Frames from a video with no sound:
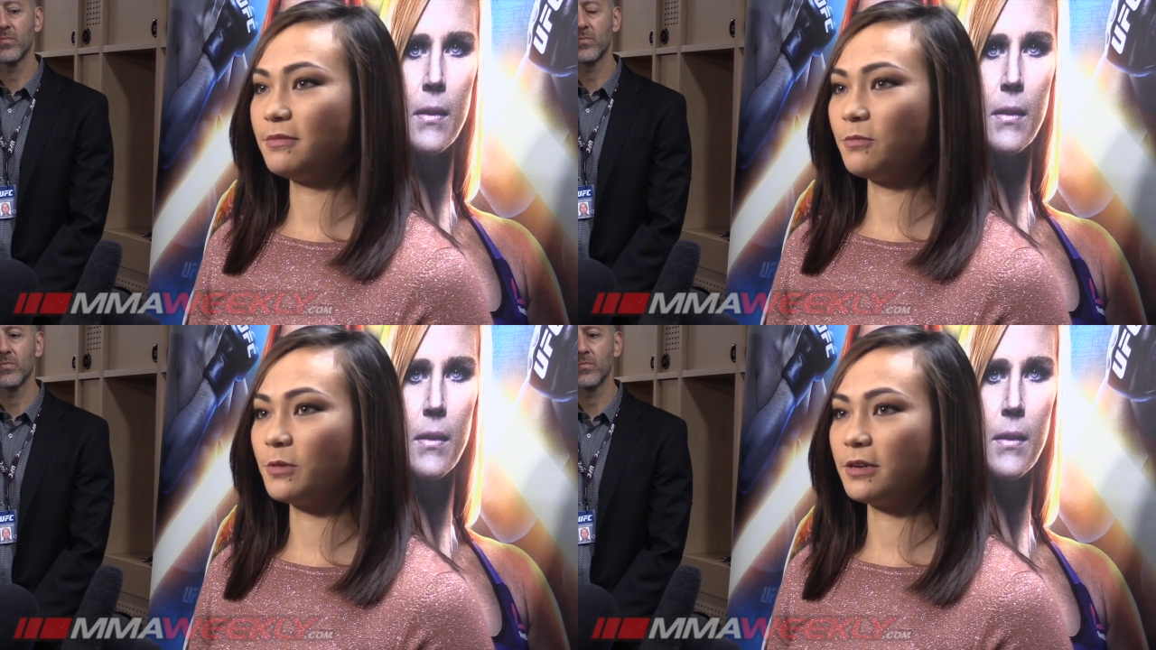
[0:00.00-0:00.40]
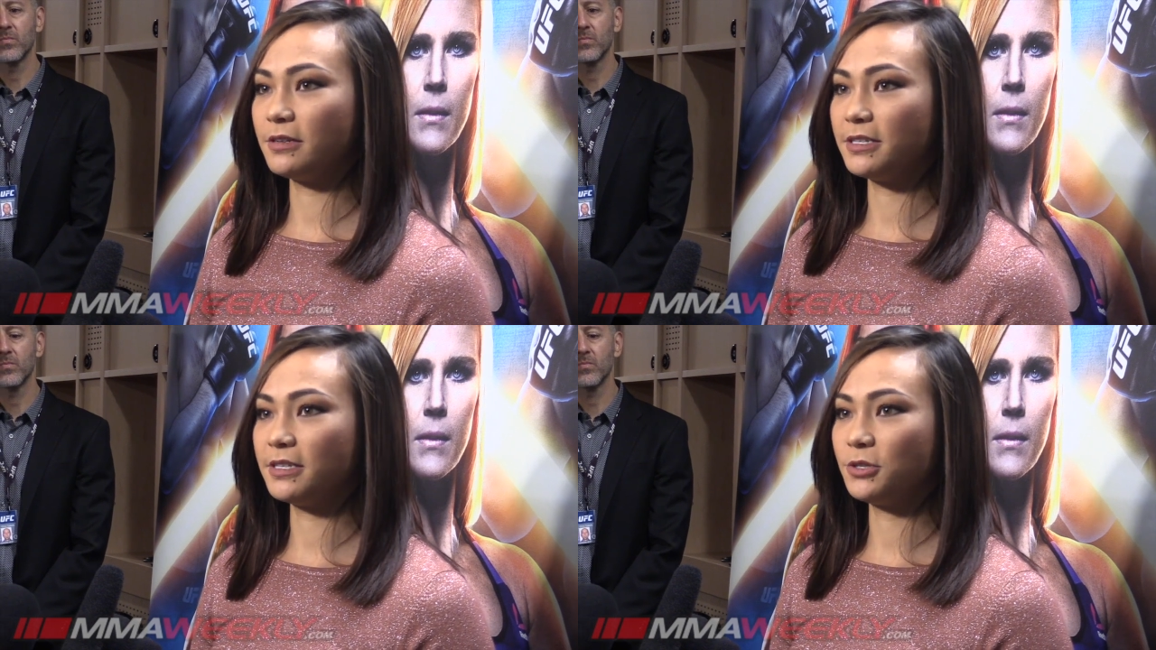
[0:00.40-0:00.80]
Speaker 1: we're
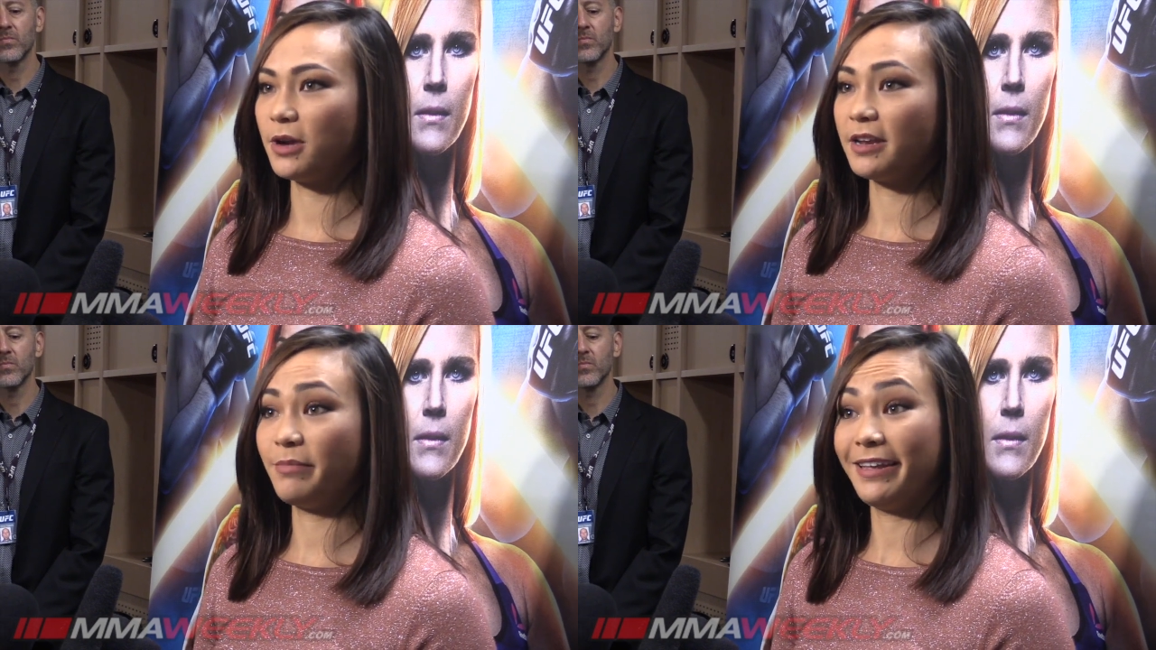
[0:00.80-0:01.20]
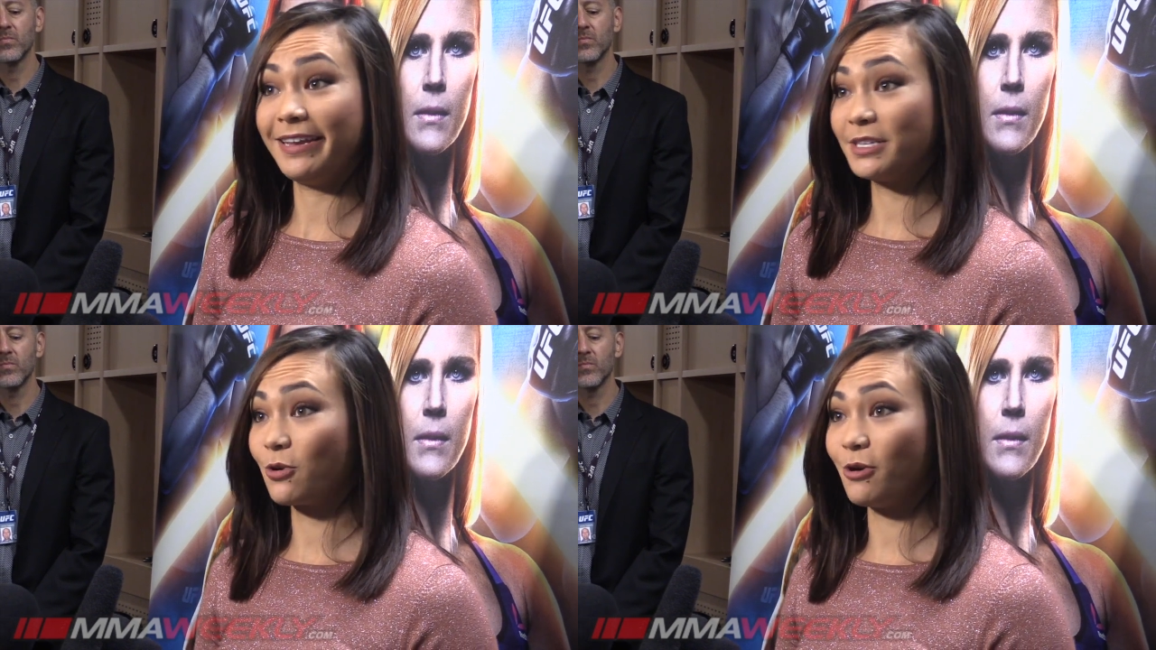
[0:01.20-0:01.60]
just trying to be in
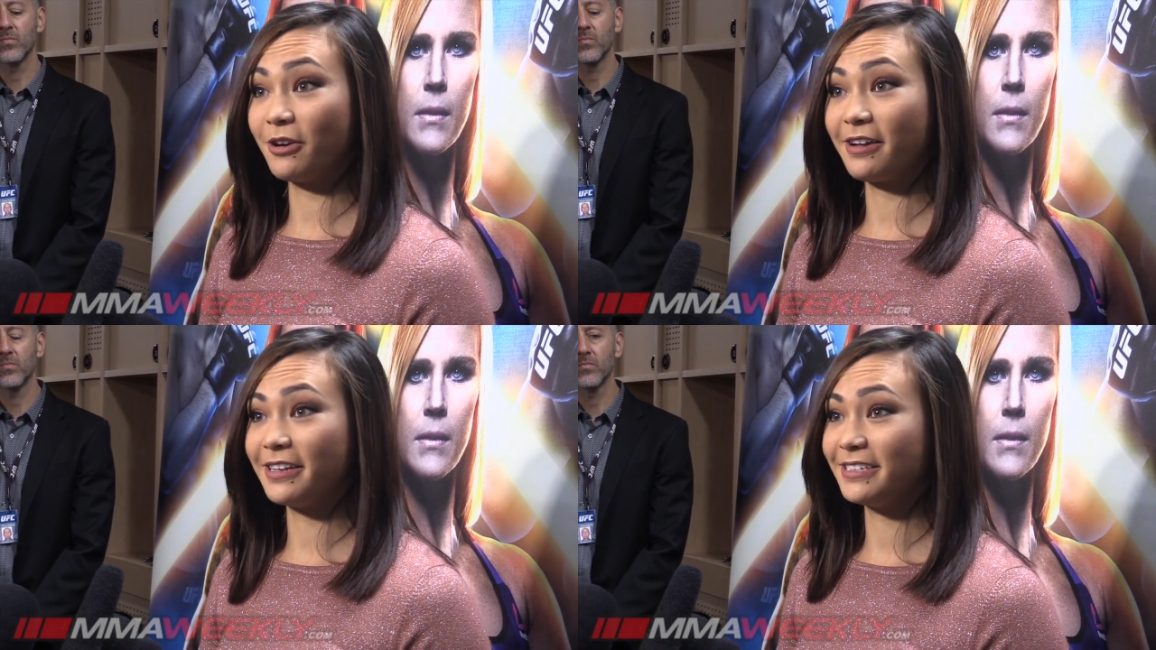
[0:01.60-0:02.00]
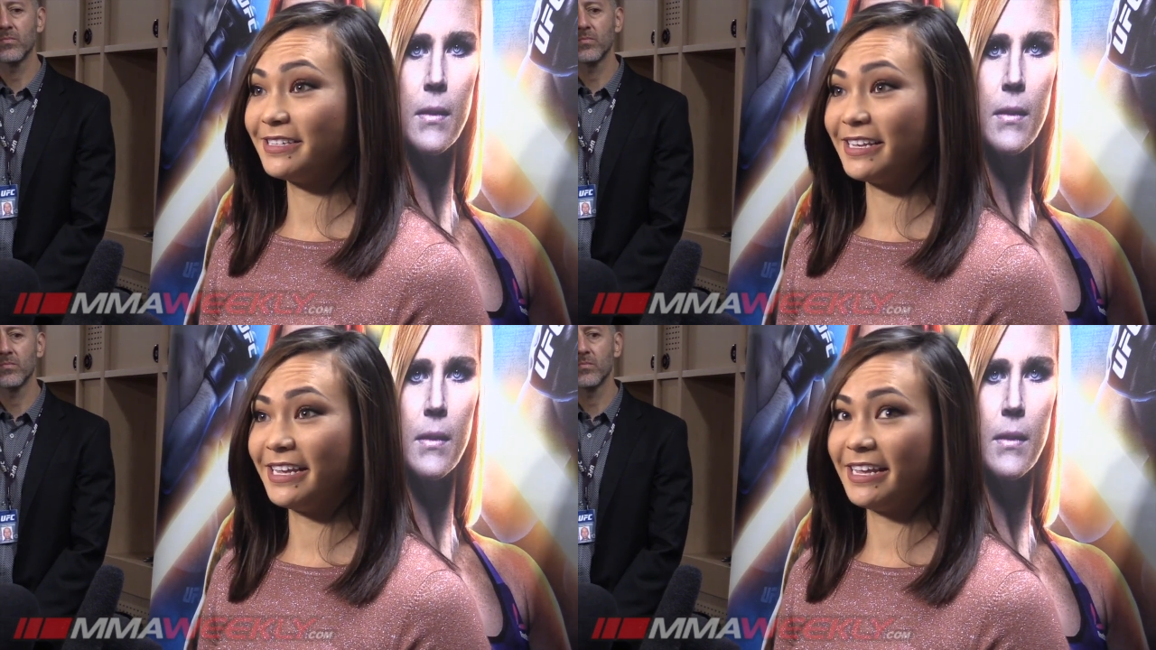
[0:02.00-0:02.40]
his corner
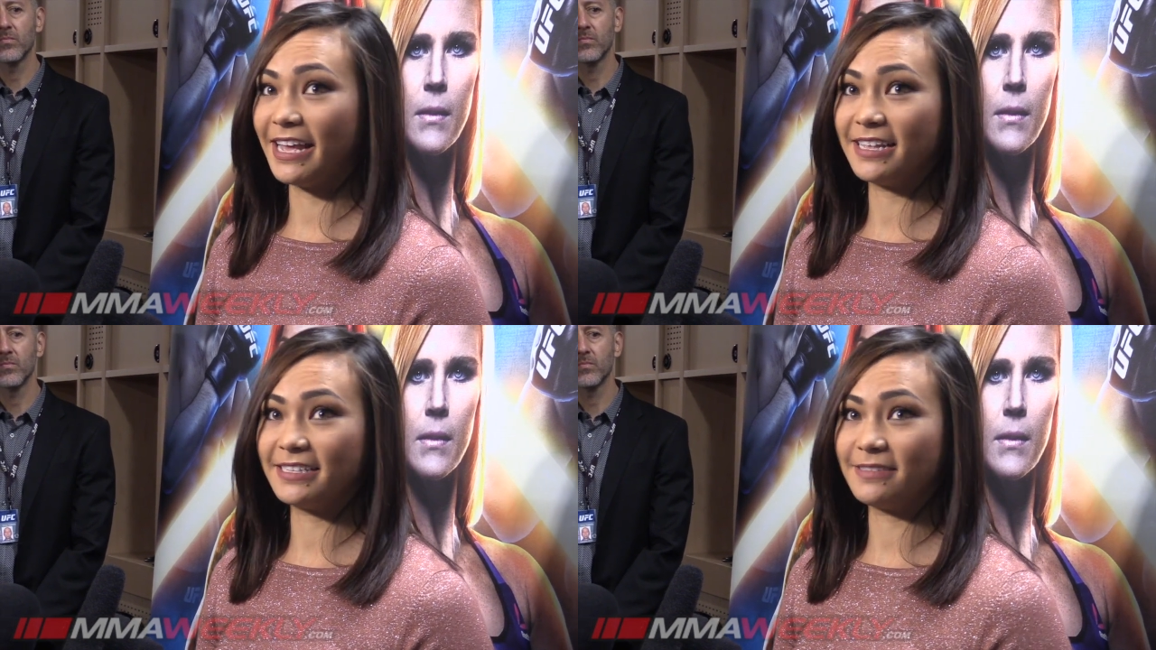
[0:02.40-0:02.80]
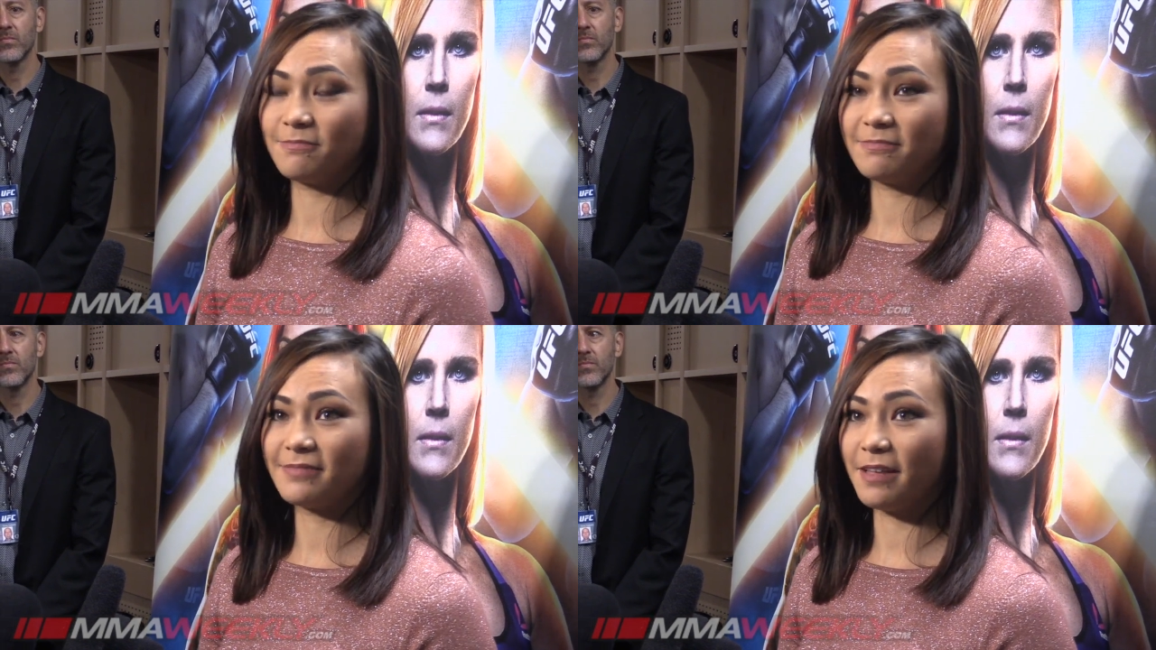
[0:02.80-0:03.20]
because he has
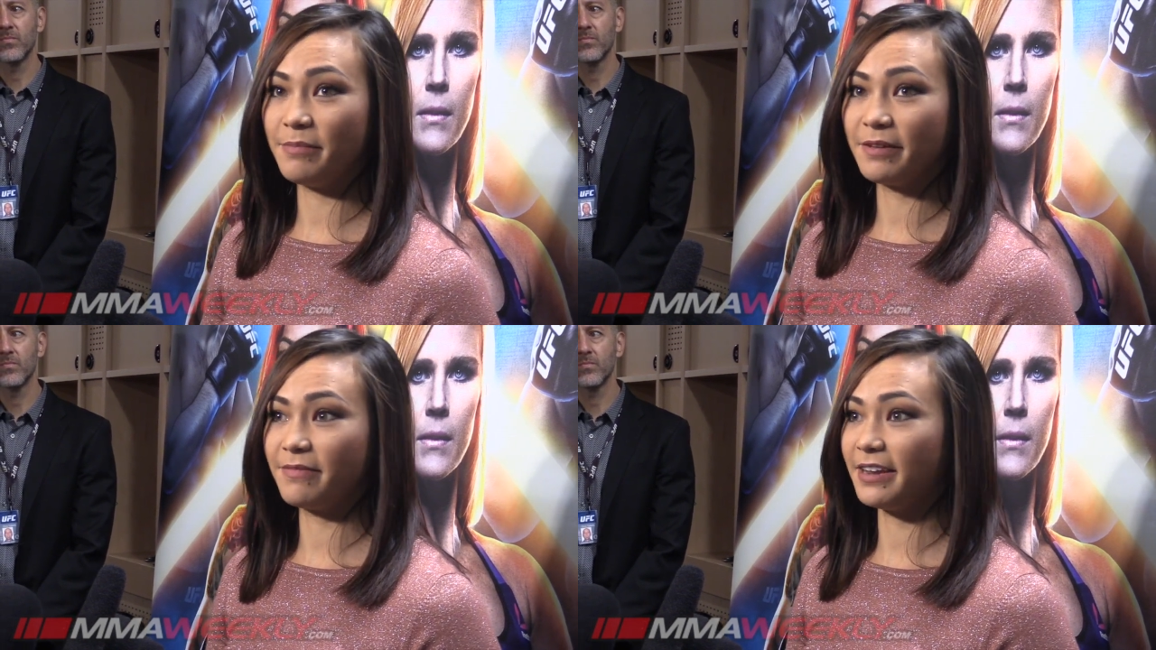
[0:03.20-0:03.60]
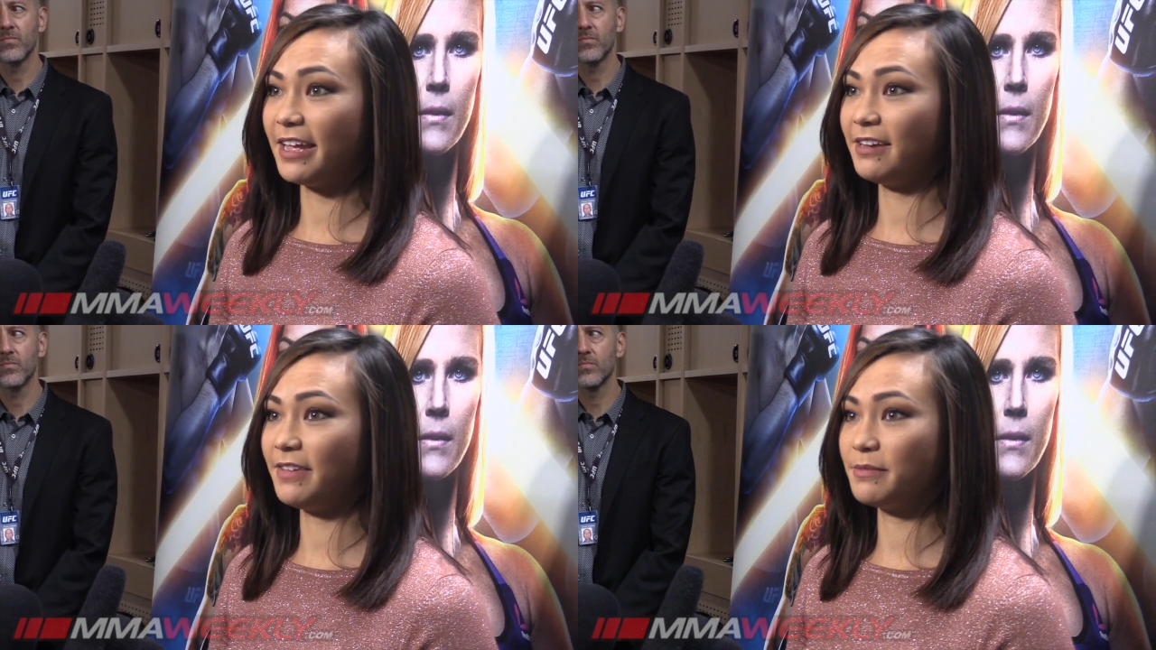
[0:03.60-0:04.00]
a big fight
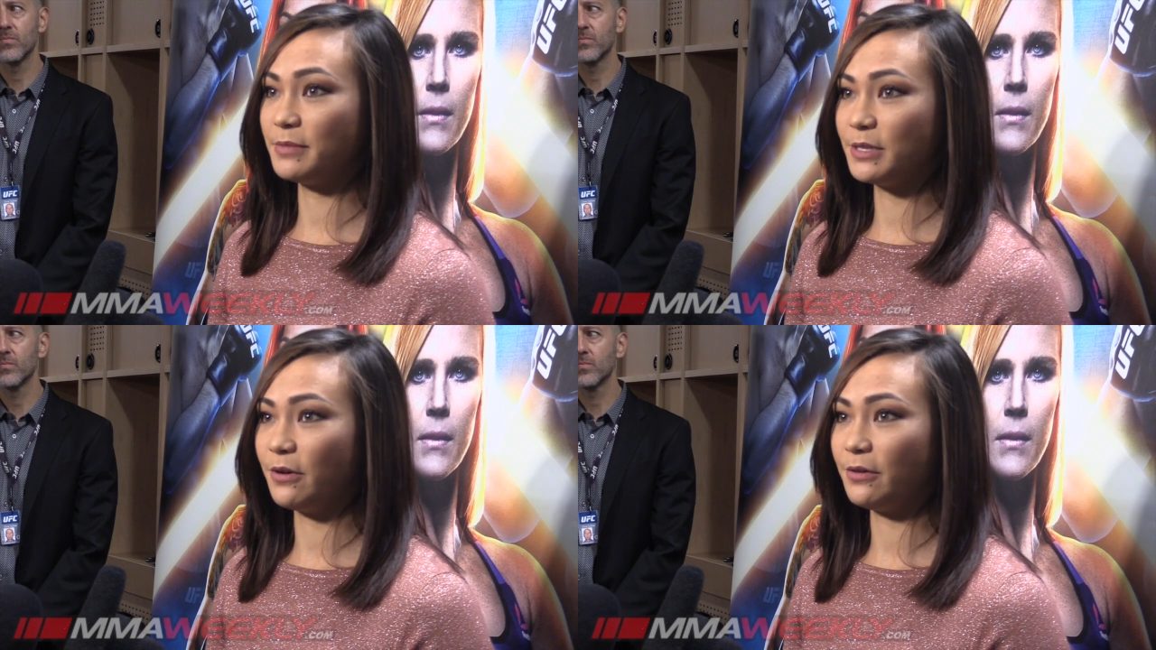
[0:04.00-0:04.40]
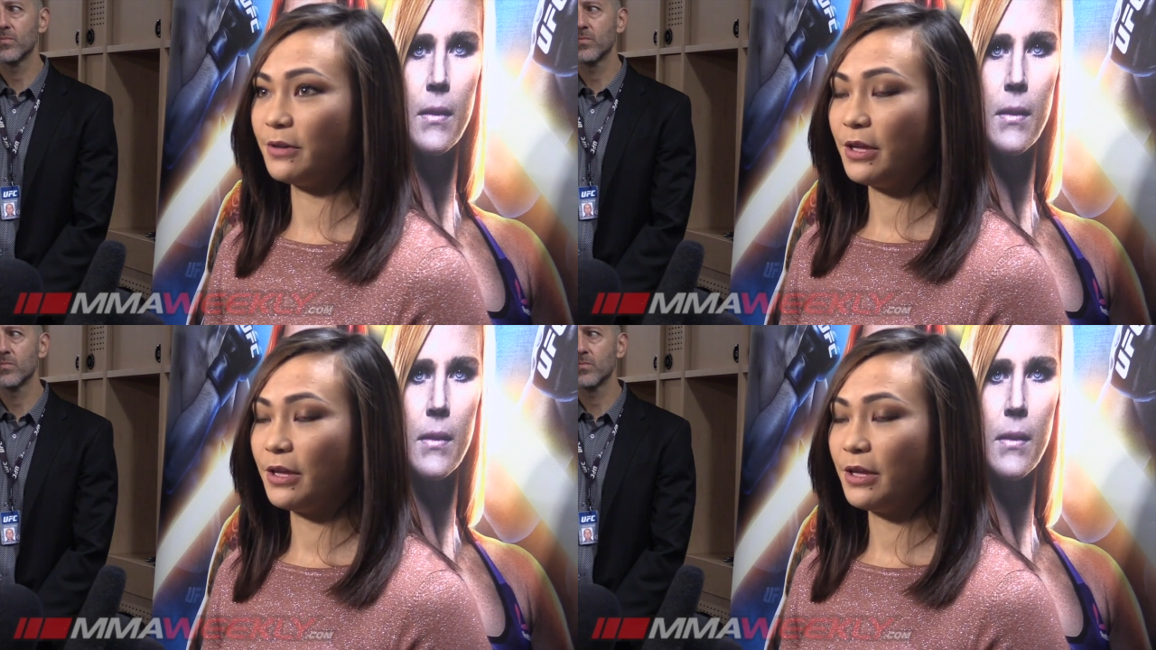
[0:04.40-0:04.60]
ahead of him. So